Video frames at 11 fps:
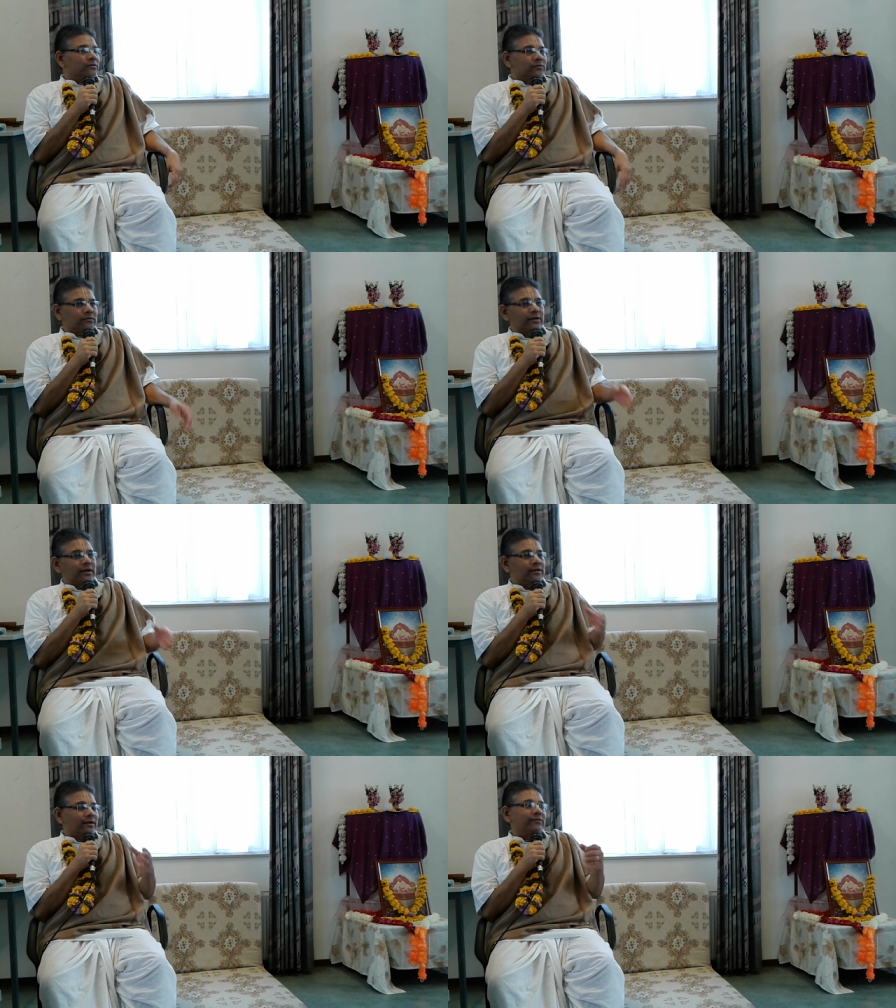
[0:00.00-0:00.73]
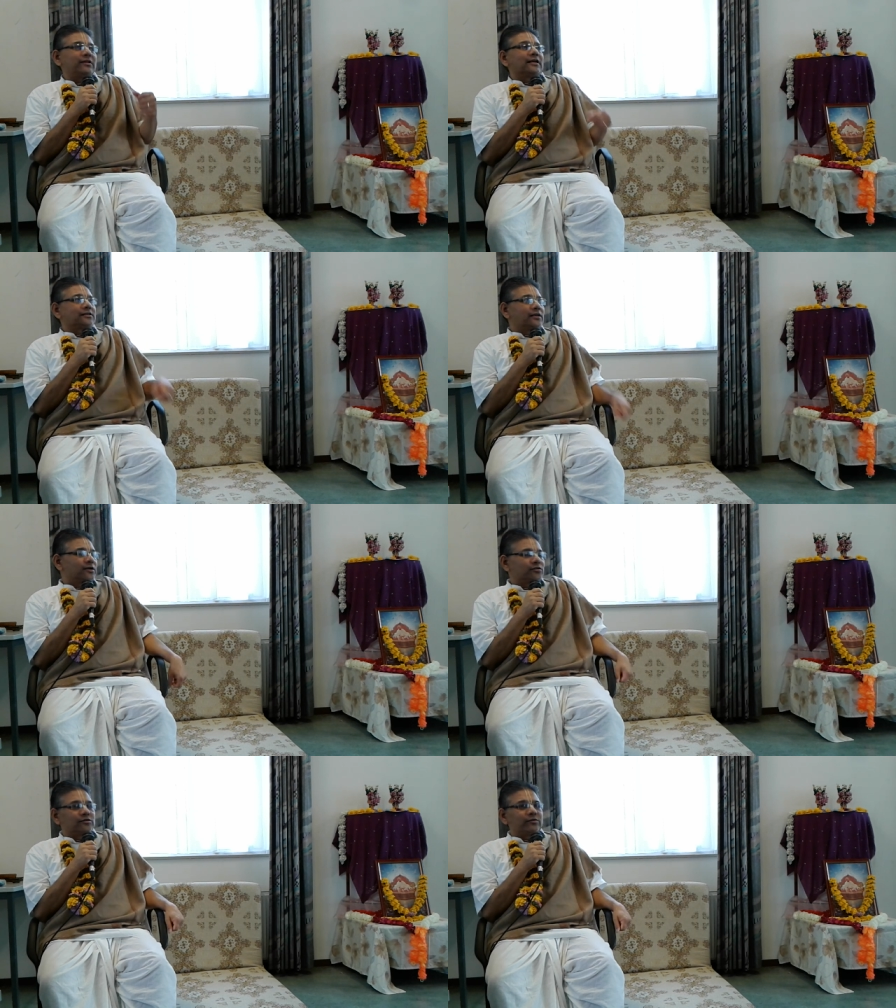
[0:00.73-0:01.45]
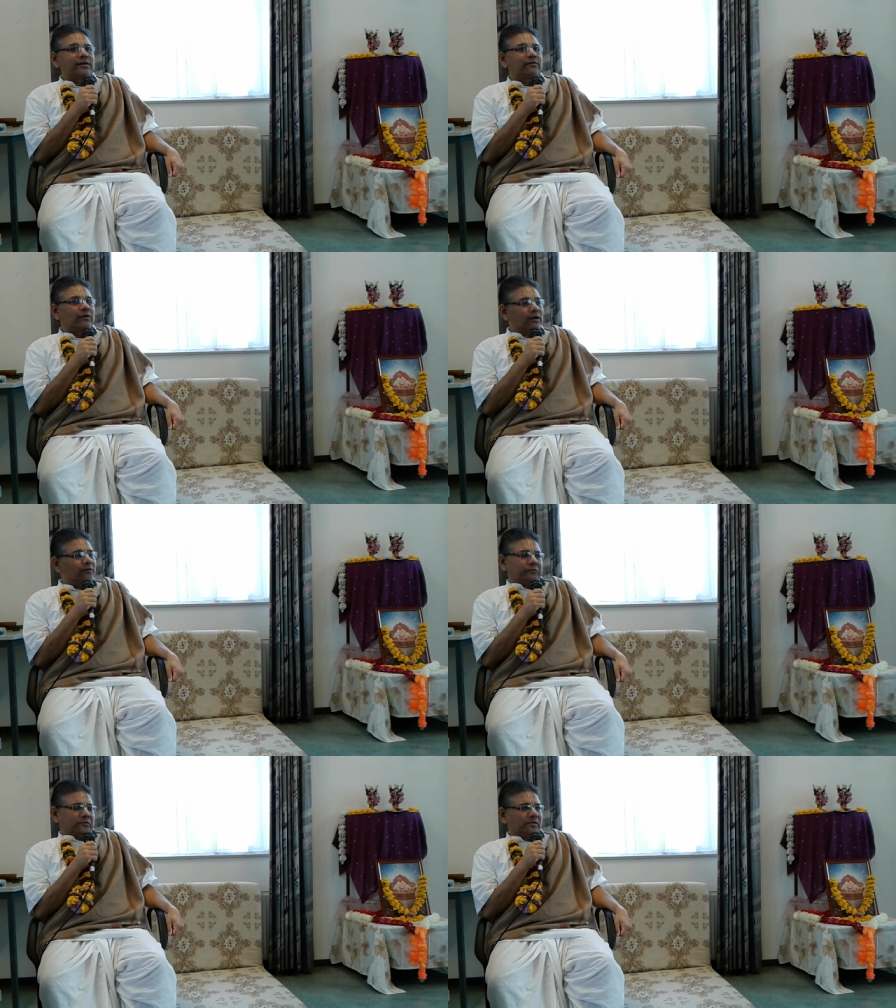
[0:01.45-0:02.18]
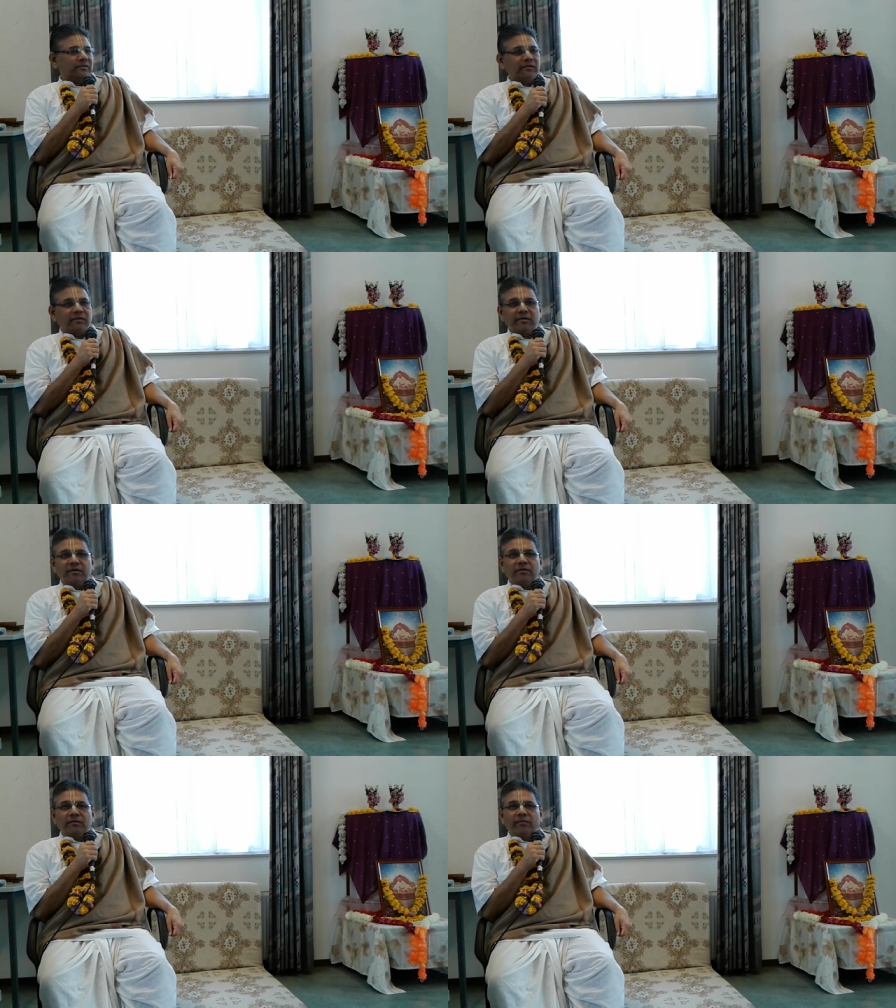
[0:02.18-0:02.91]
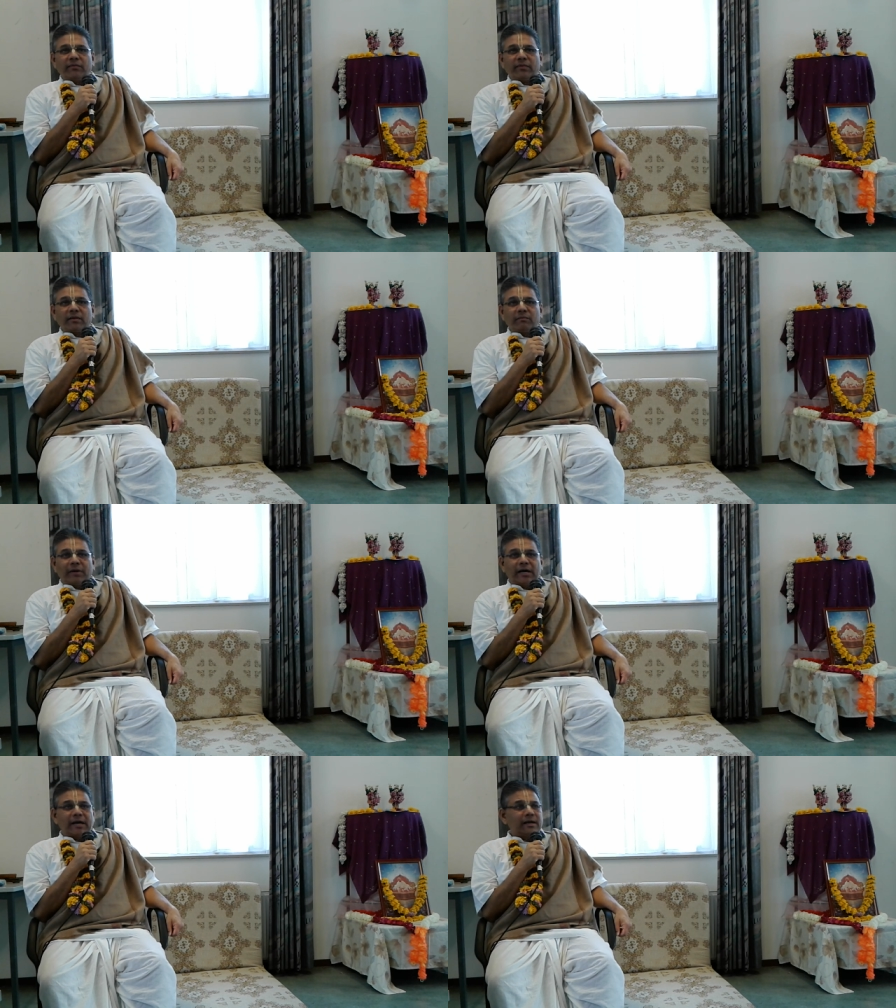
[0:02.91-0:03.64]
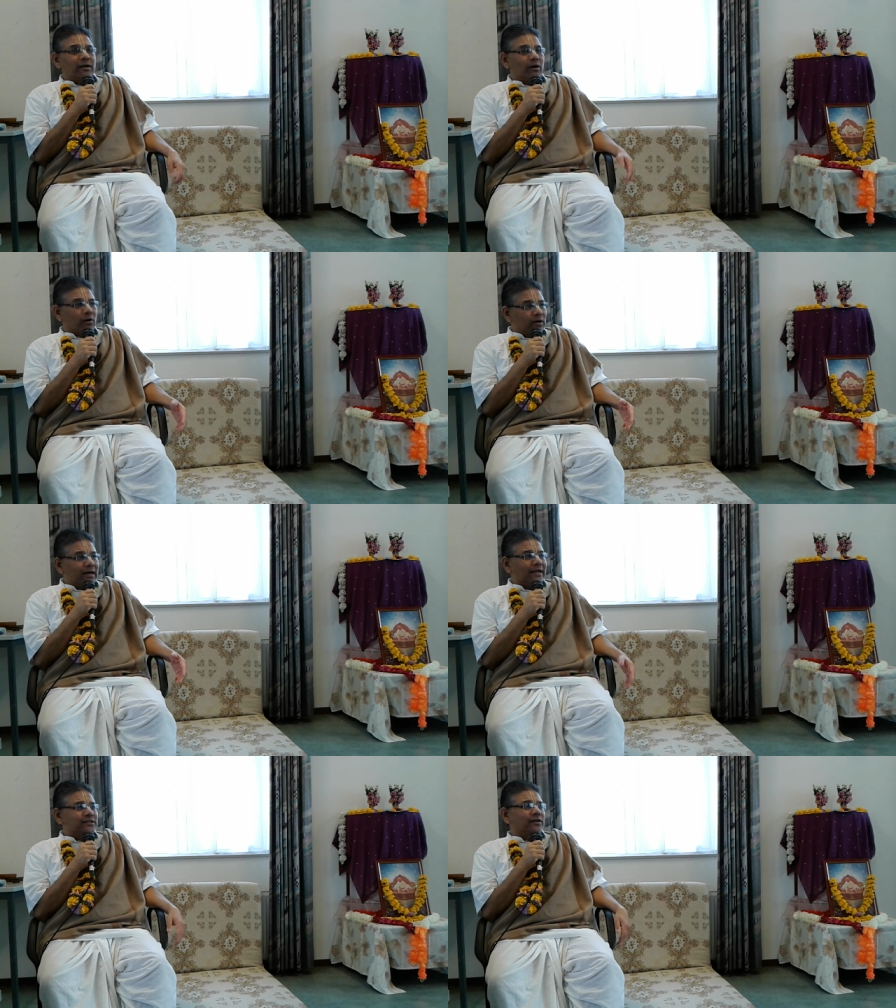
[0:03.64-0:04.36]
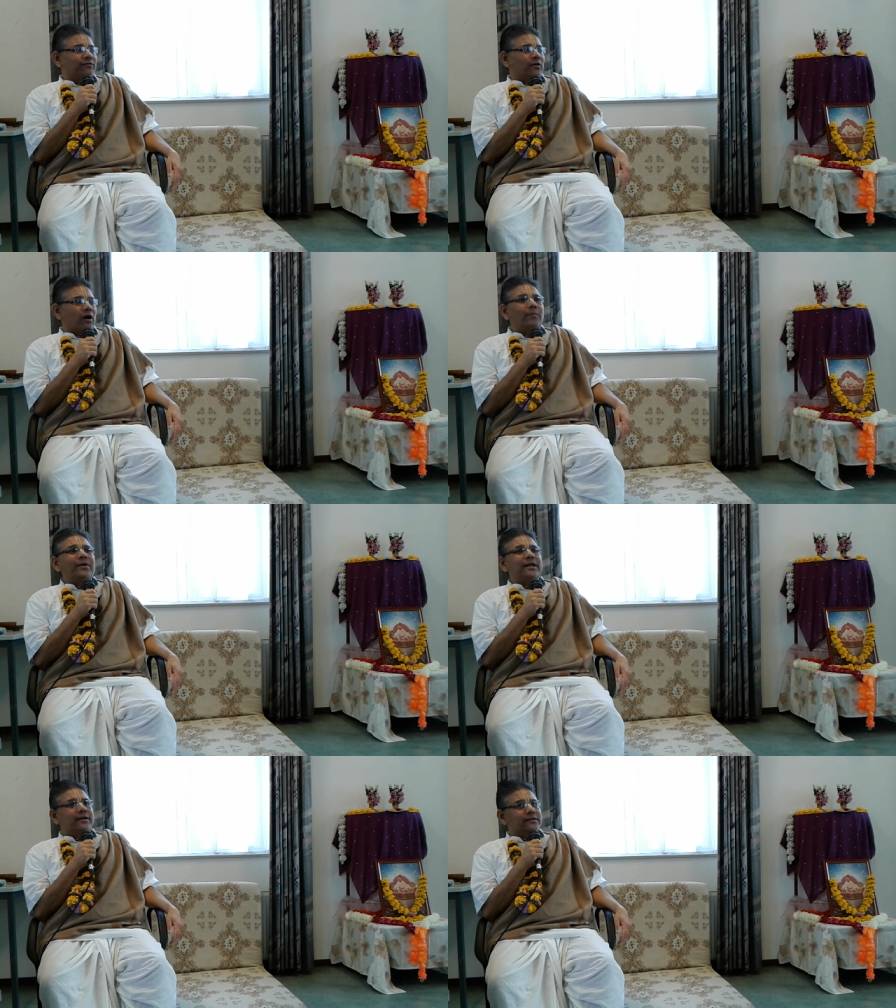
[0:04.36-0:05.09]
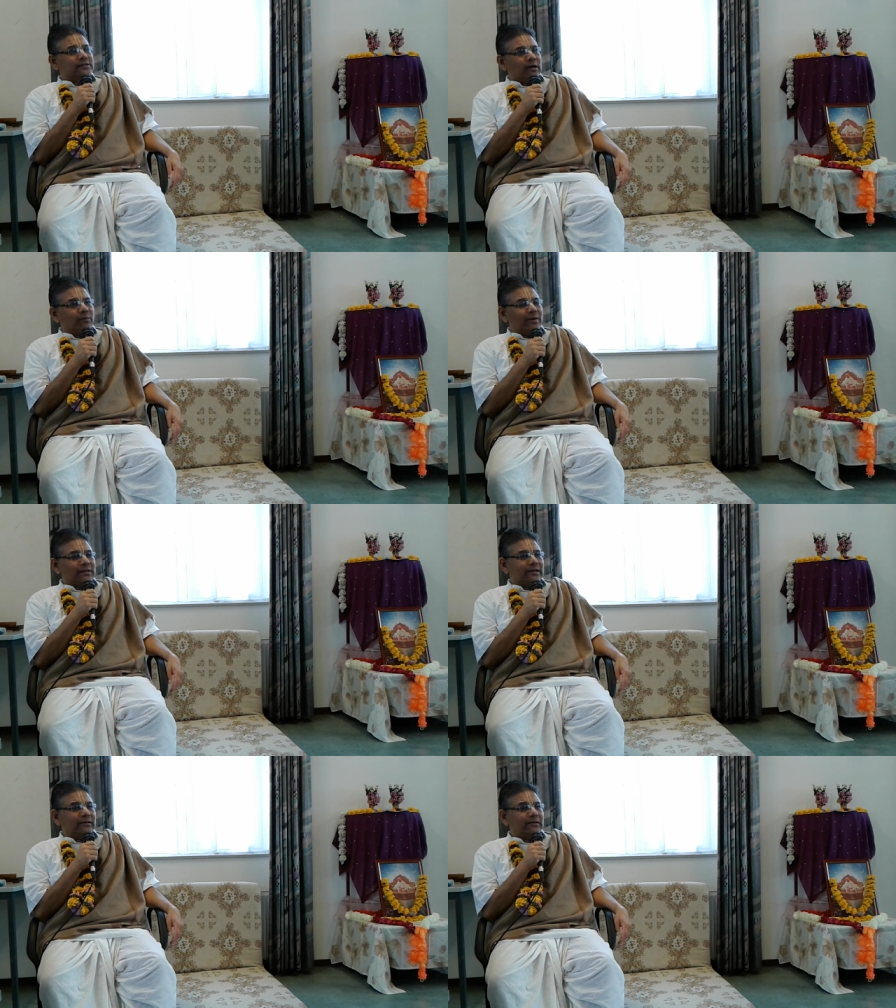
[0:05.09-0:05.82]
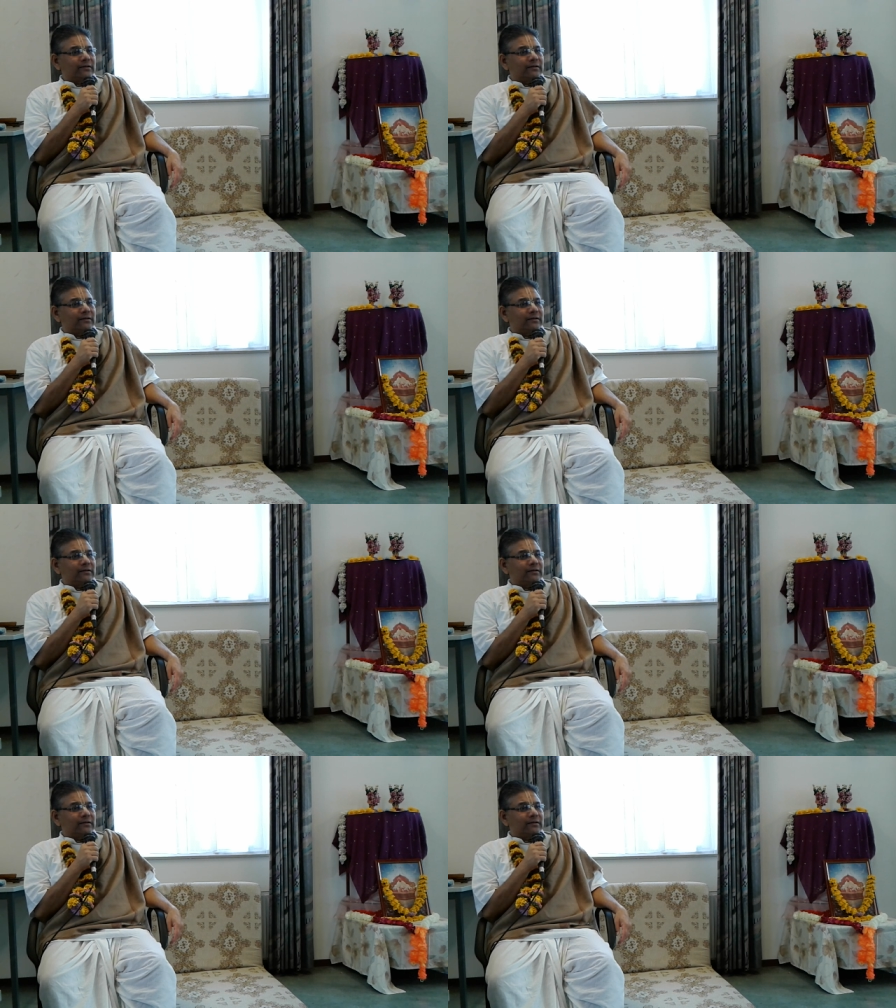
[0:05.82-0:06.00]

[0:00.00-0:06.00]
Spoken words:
Sundari Devidasi is doing wonderful by organizing for how many years now, Mata?